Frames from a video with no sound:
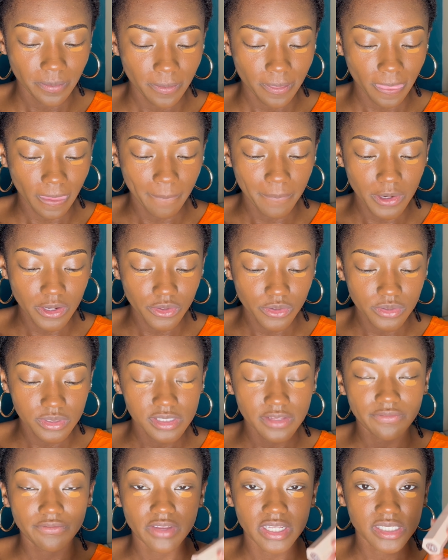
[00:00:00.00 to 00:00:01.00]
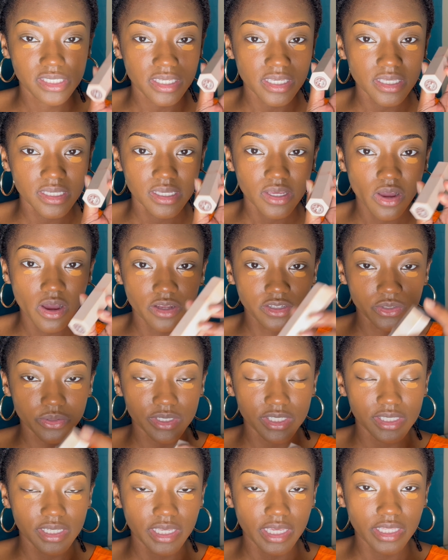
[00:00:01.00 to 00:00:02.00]
I'm gonna use the Fenty contour
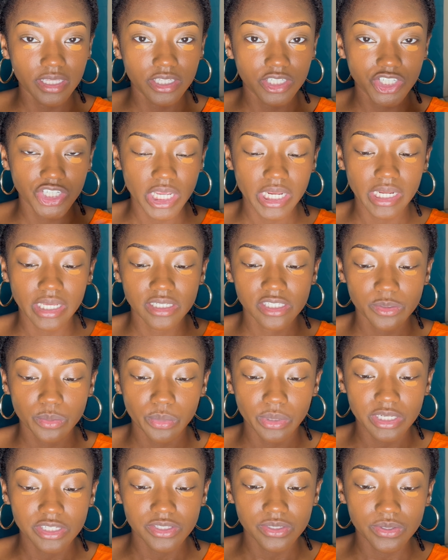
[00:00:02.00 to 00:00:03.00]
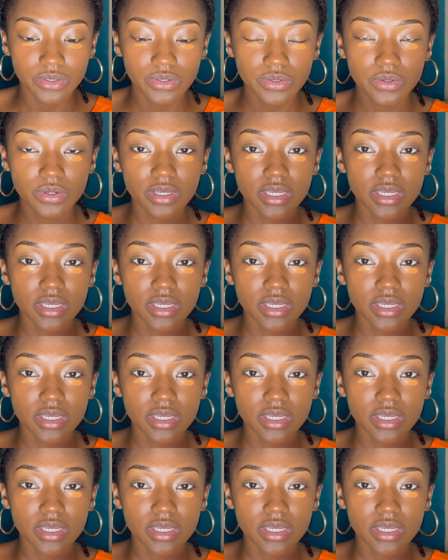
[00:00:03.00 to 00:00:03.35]
stick in the shade Espresso.